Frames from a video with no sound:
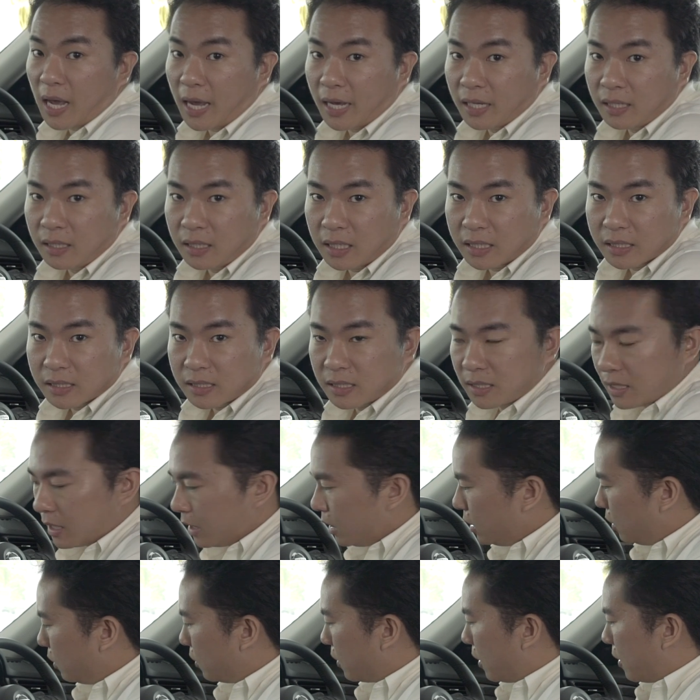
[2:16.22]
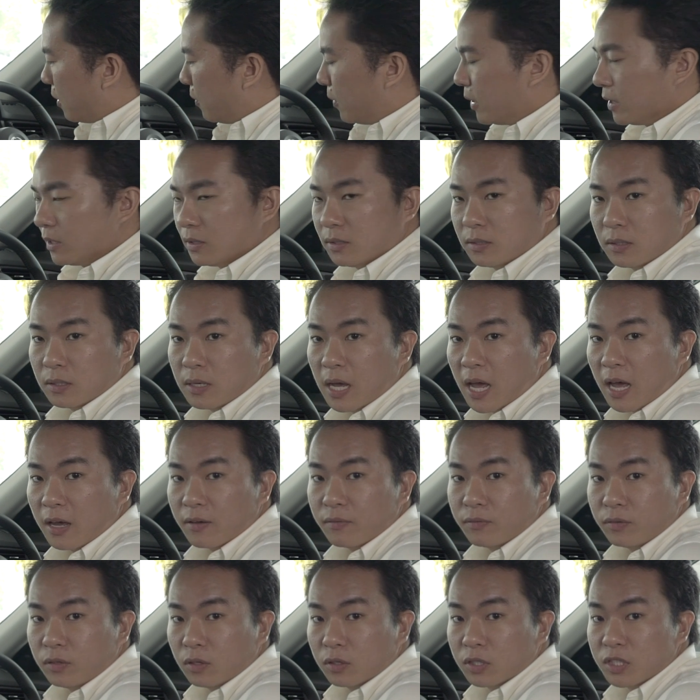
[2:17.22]
And let's say you want to
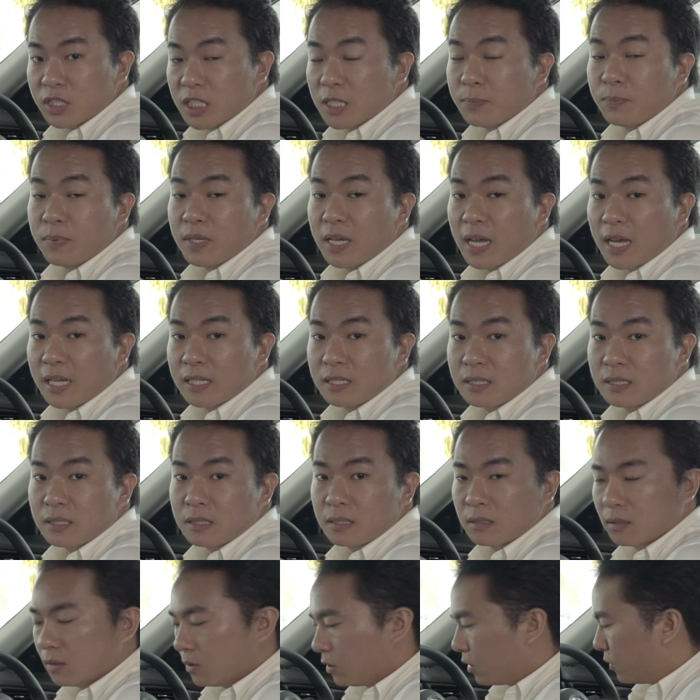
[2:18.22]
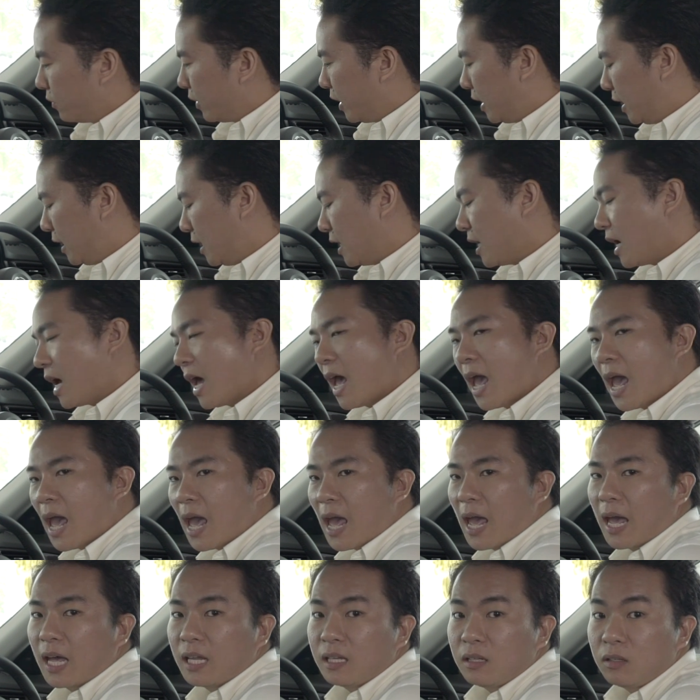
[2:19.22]
have your GPS over here
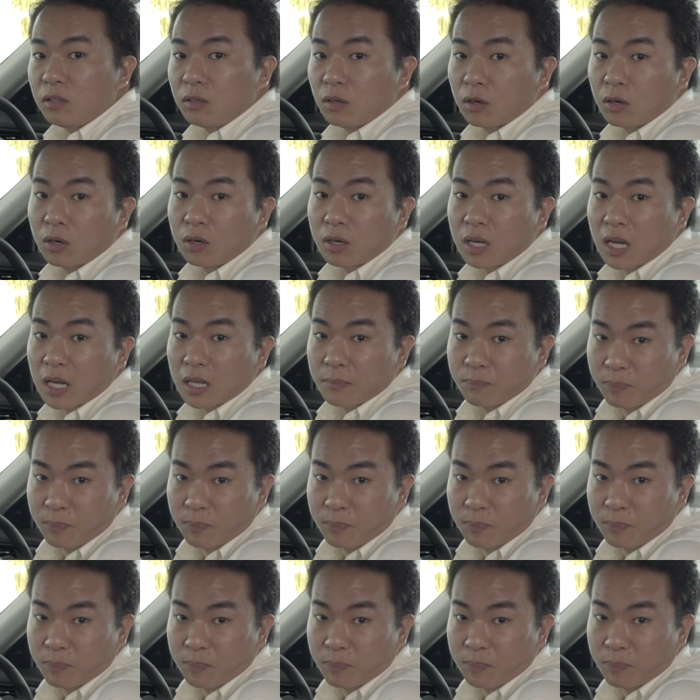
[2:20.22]
and your